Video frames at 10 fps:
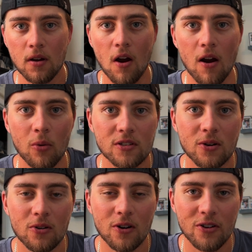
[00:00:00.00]
All right, what's
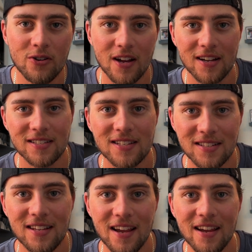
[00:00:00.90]
going on, you guys?
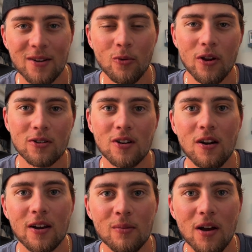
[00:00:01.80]
Today we are
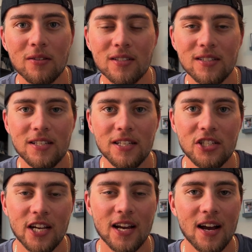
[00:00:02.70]
talking about the
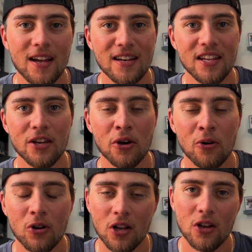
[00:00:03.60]
DJI
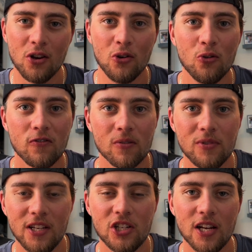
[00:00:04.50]
NEO, new from
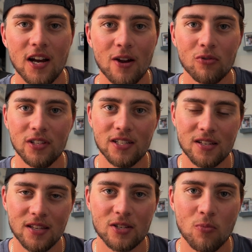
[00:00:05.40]
DJI,
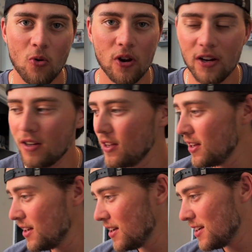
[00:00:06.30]
released this morning,
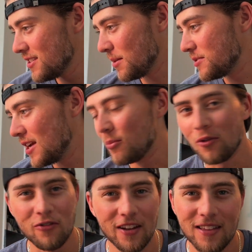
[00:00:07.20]
September
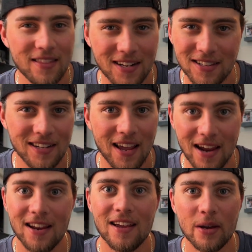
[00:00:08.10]
5th. I think at like
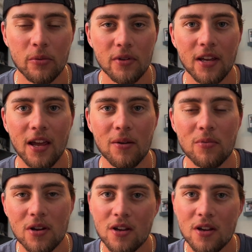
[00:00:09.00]
8 a.m. it became